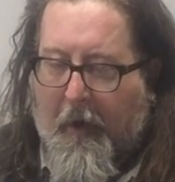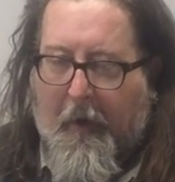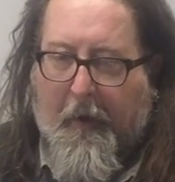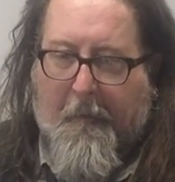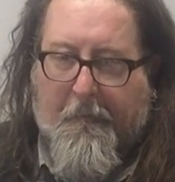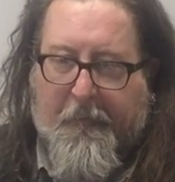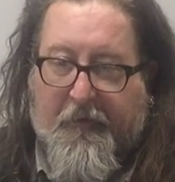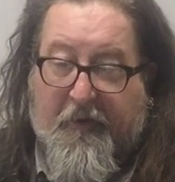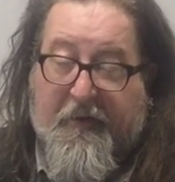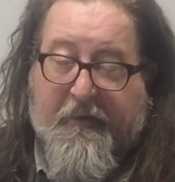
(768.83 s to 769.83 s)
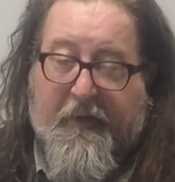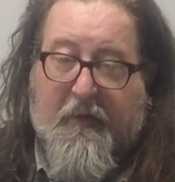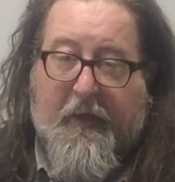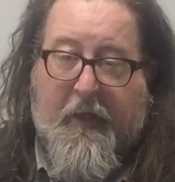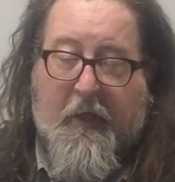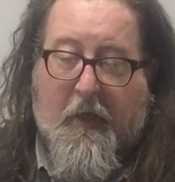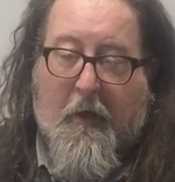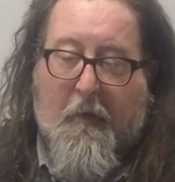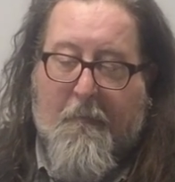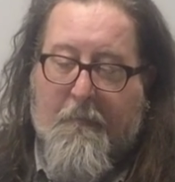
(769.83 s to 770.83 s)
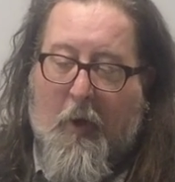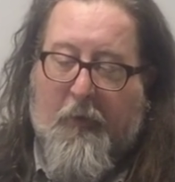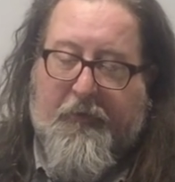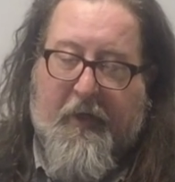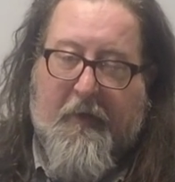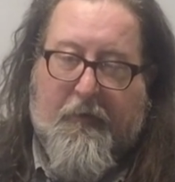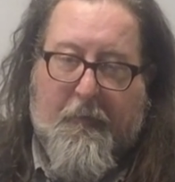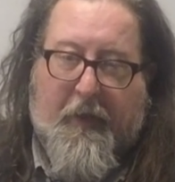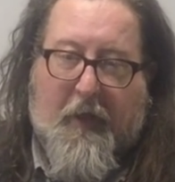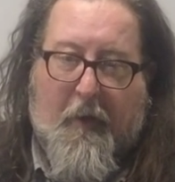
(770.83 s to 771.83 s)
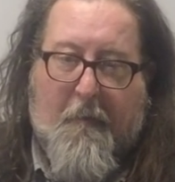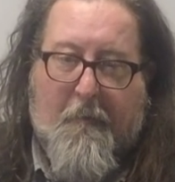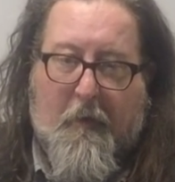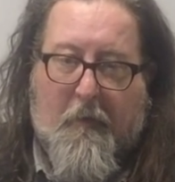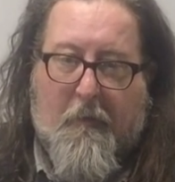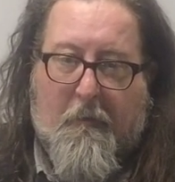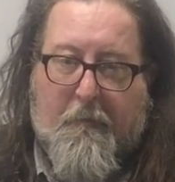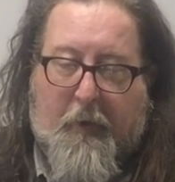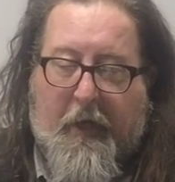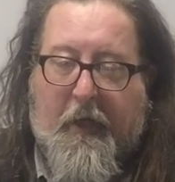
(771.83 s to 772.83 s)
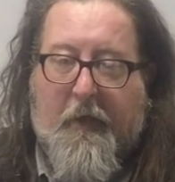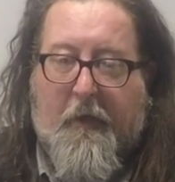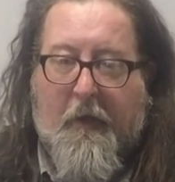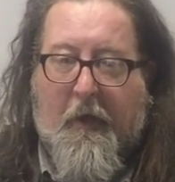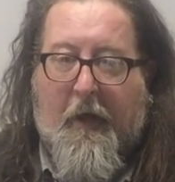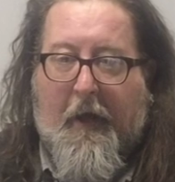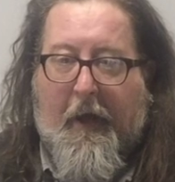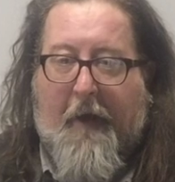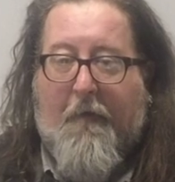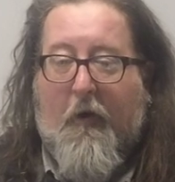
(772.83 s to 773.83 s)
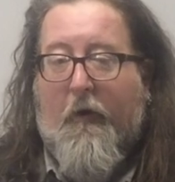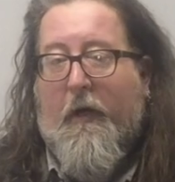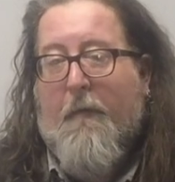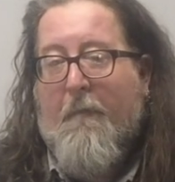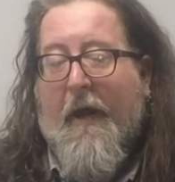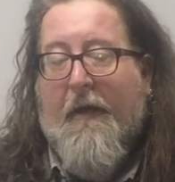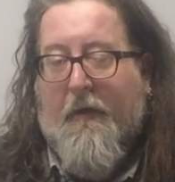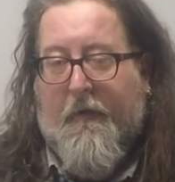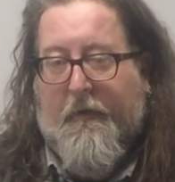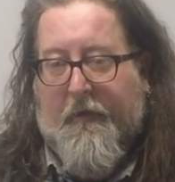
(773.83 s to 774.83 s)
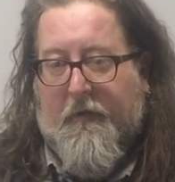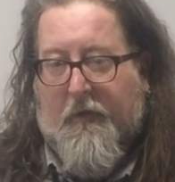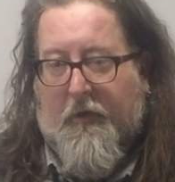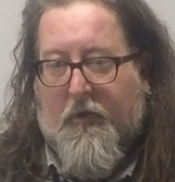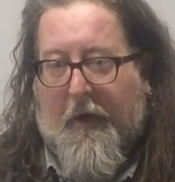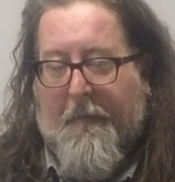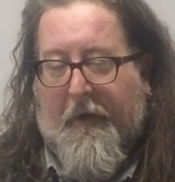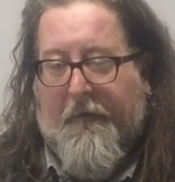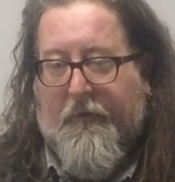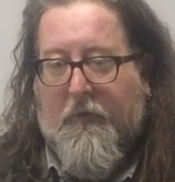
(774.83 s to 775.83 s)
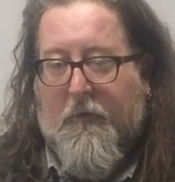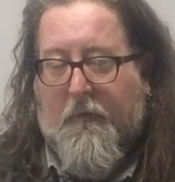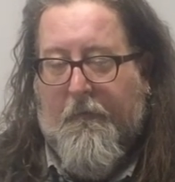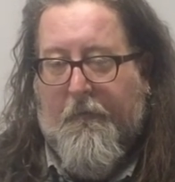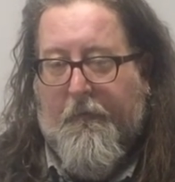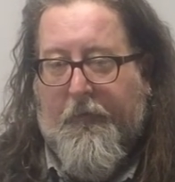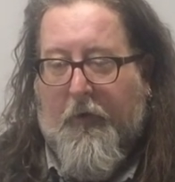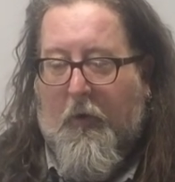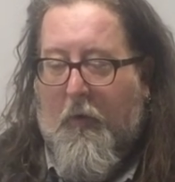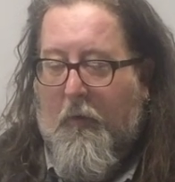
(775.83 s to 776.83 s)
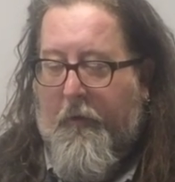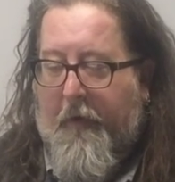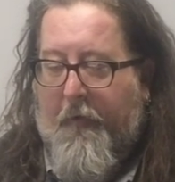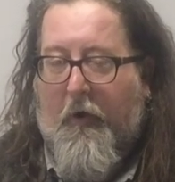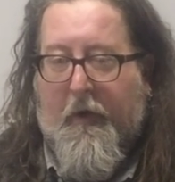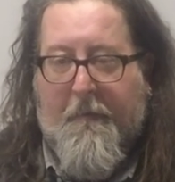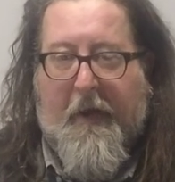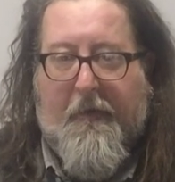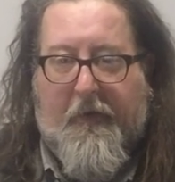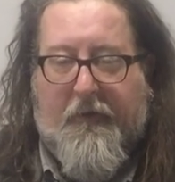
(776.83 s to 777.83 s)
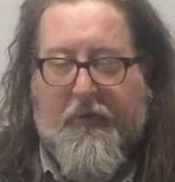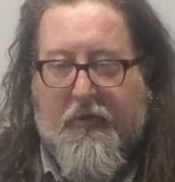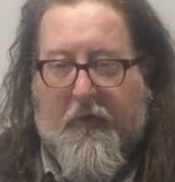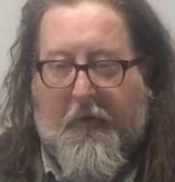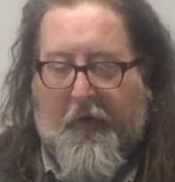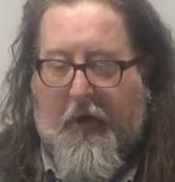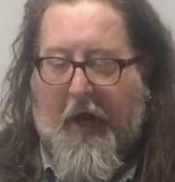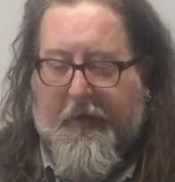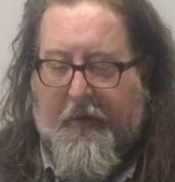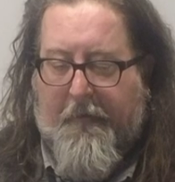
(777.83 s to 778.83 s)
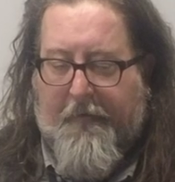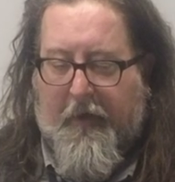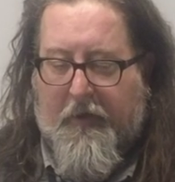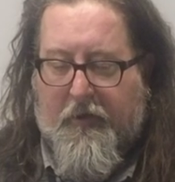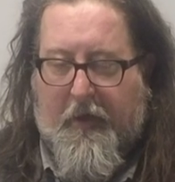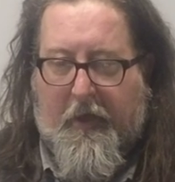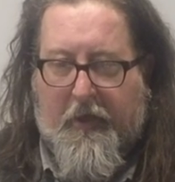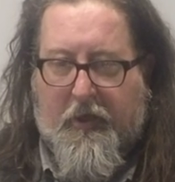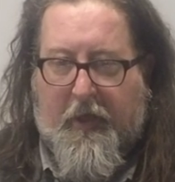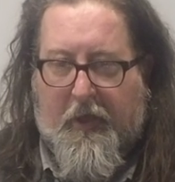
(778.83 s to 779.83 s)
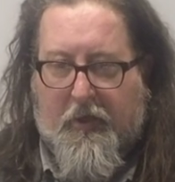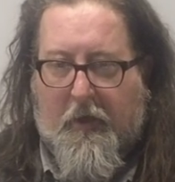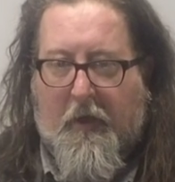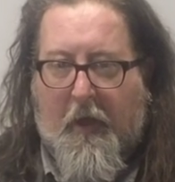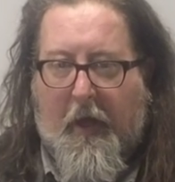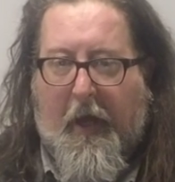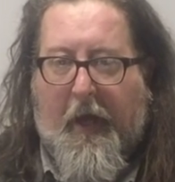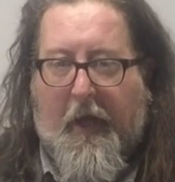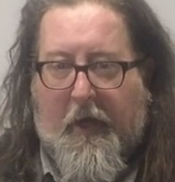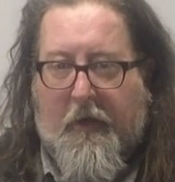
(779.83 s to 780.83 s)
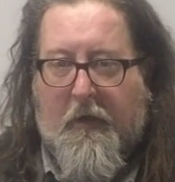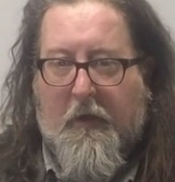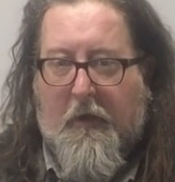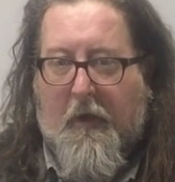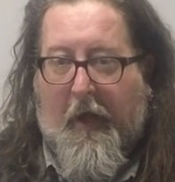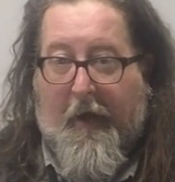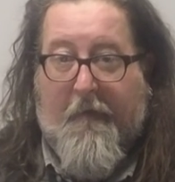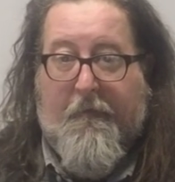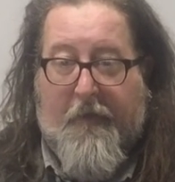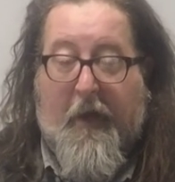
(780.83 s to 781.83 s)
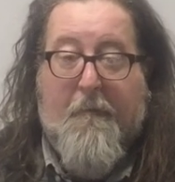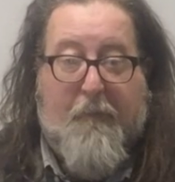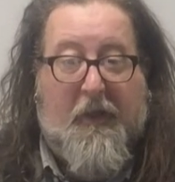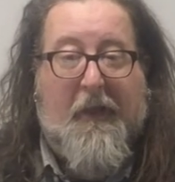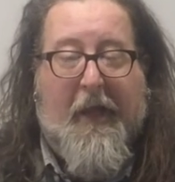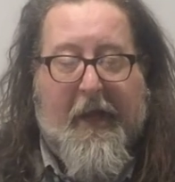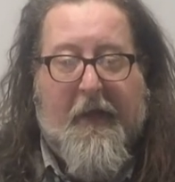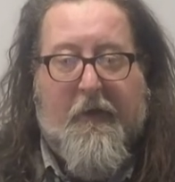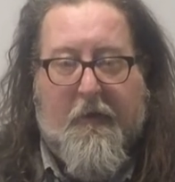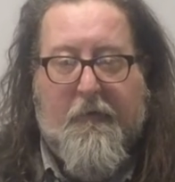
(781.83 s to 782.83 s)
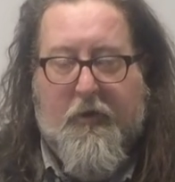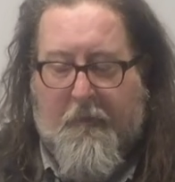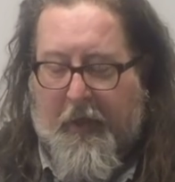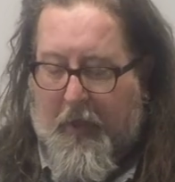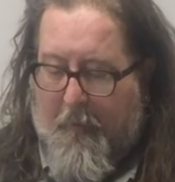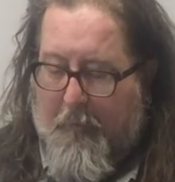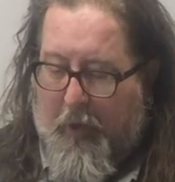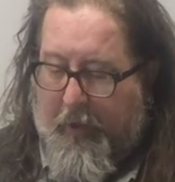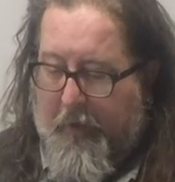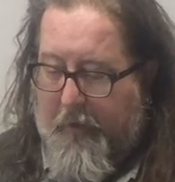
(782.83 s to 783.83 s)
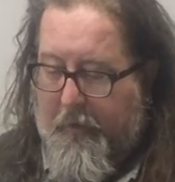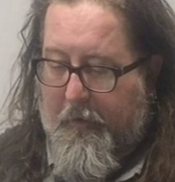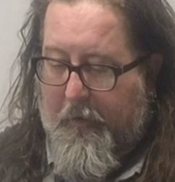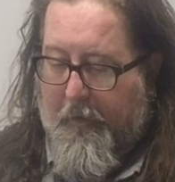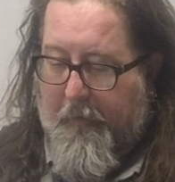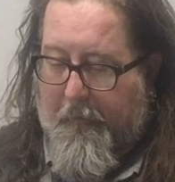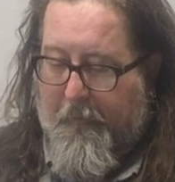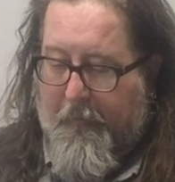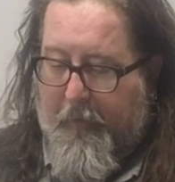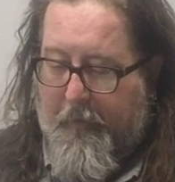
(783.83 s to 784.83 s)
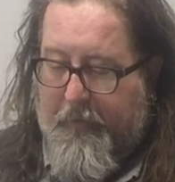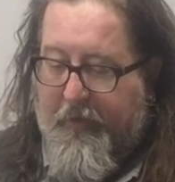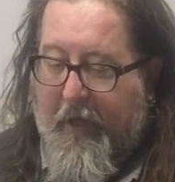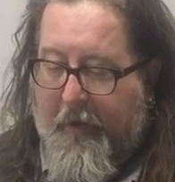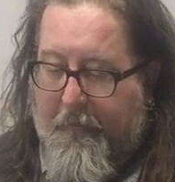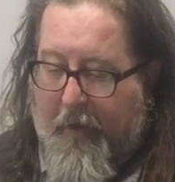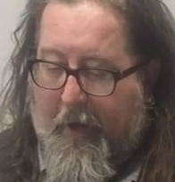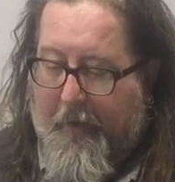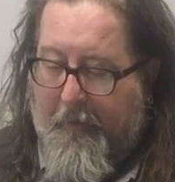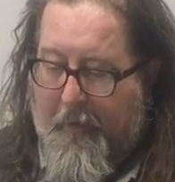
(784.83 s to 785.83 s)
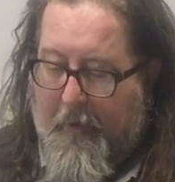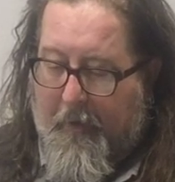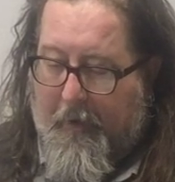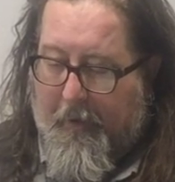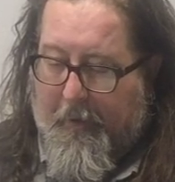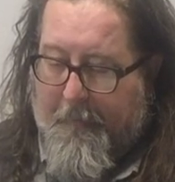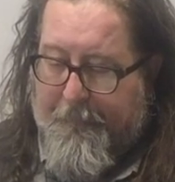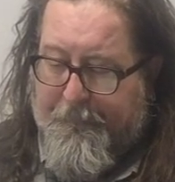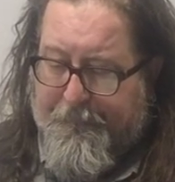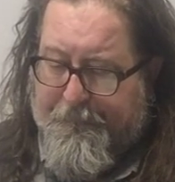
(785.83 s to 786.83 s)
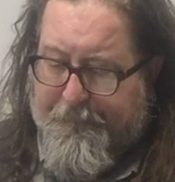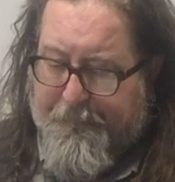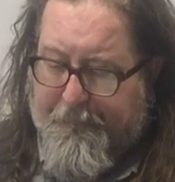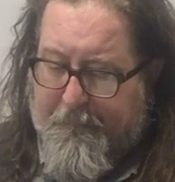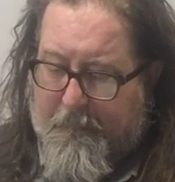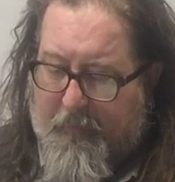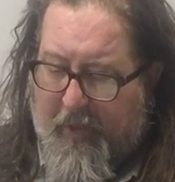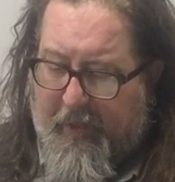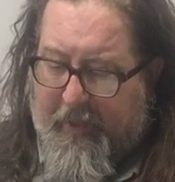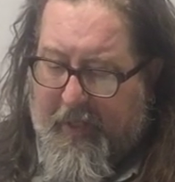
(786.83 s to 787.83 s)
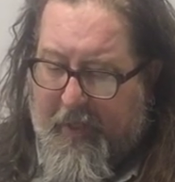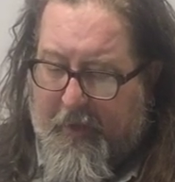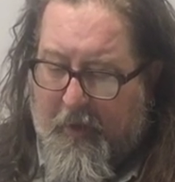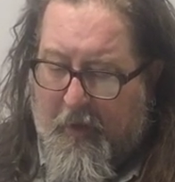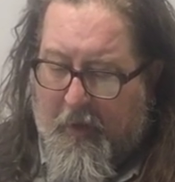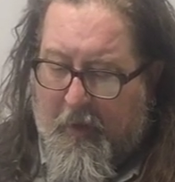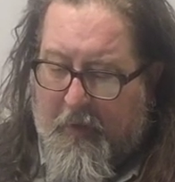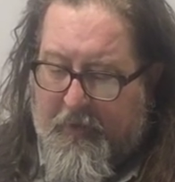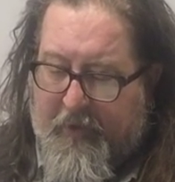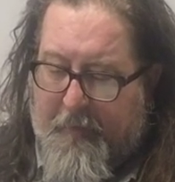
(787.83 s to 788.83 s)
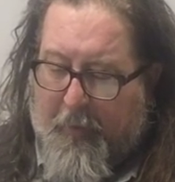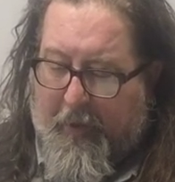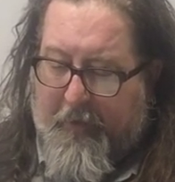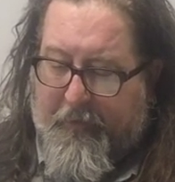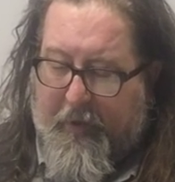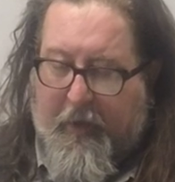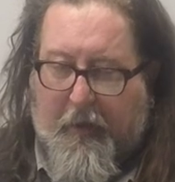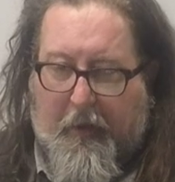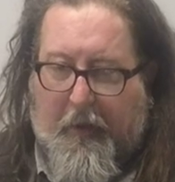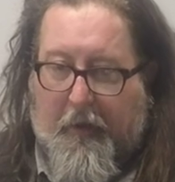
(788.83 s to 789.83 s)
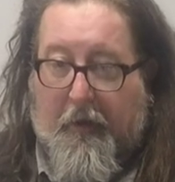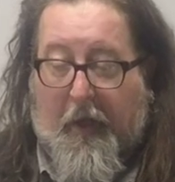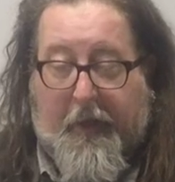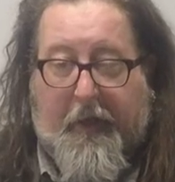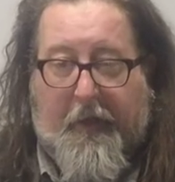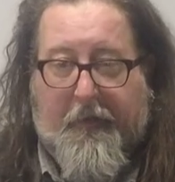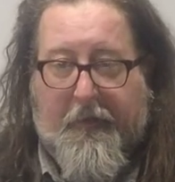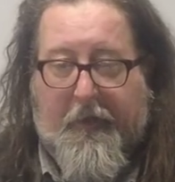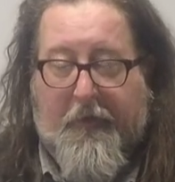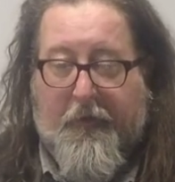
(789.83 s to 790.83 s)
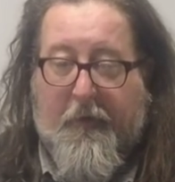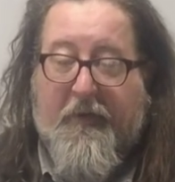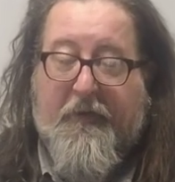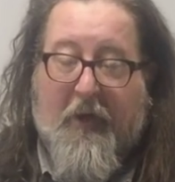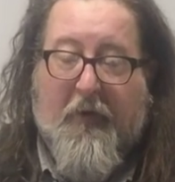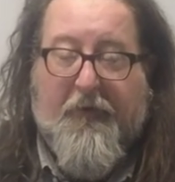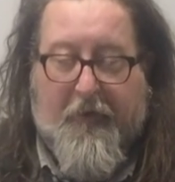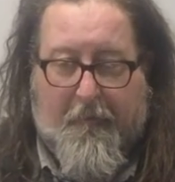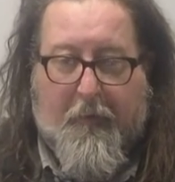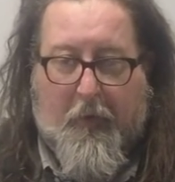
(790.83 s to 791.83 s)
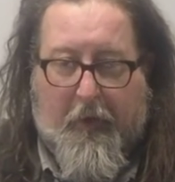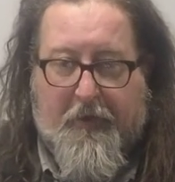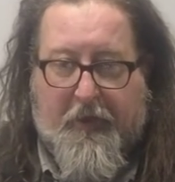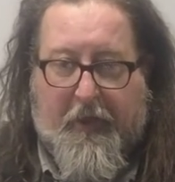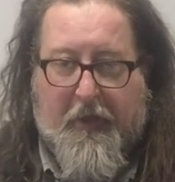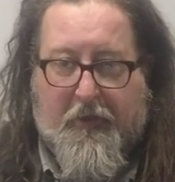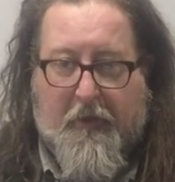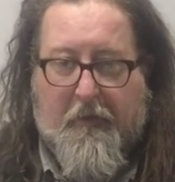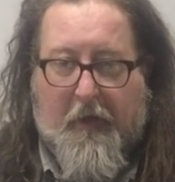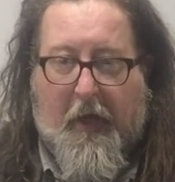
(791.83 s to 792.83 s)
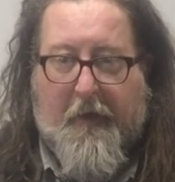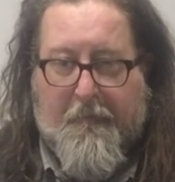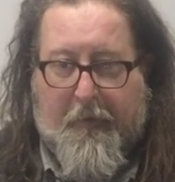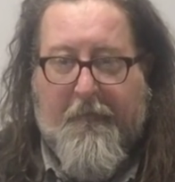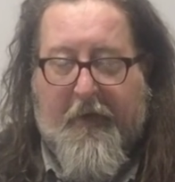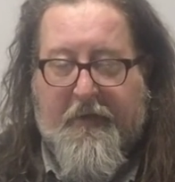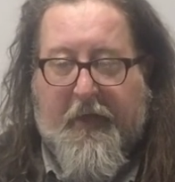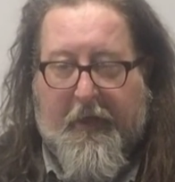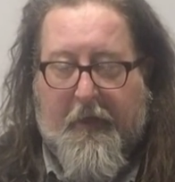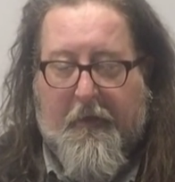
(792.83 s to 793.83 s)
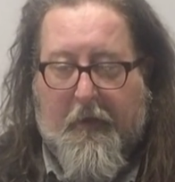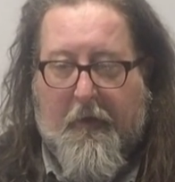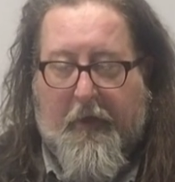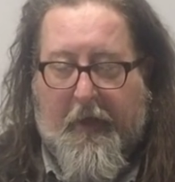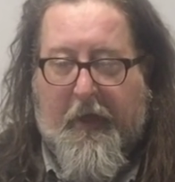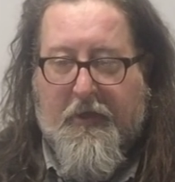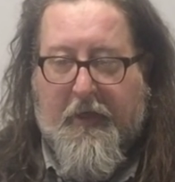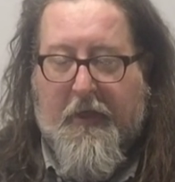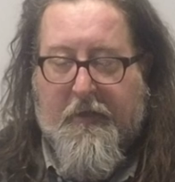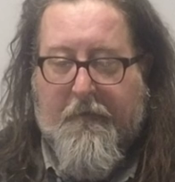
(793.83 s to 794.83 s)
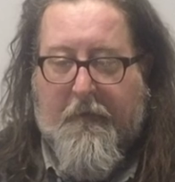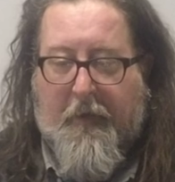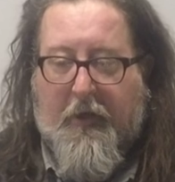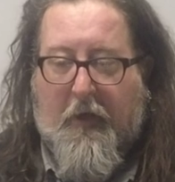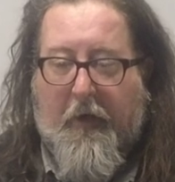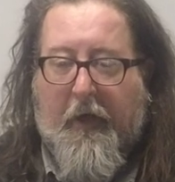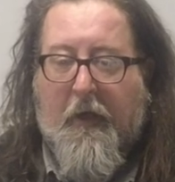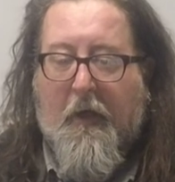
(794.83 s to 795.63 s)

Um, statistically, most teens who become pregnant have already made the decision to drop out of school. So they've already made the decision that they're not going to finish an education and have then planned to become pregnant uh, instead of that. Um, and again, teen pregnancy, in a lot of cases, is the result of poor education, not preventing you know, an education from occurring.